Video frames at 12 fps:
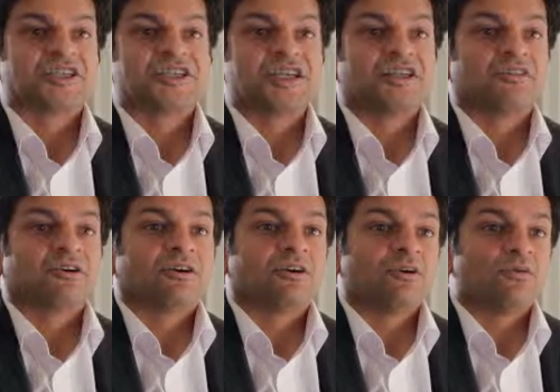Your teeth
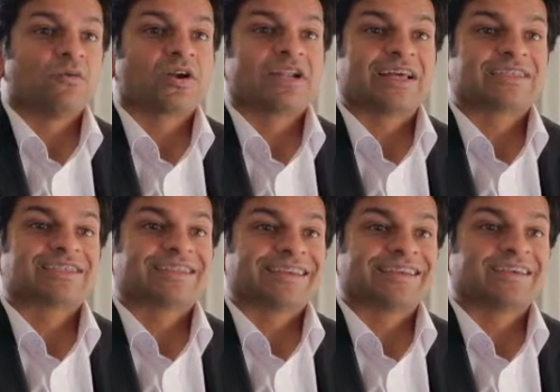are one less
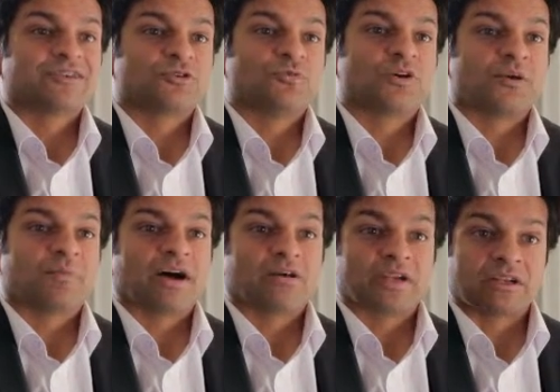thing to worry
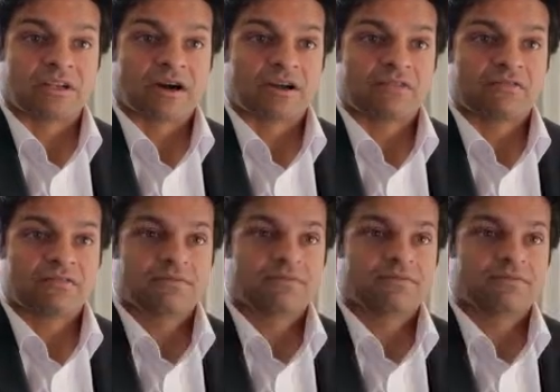about in life.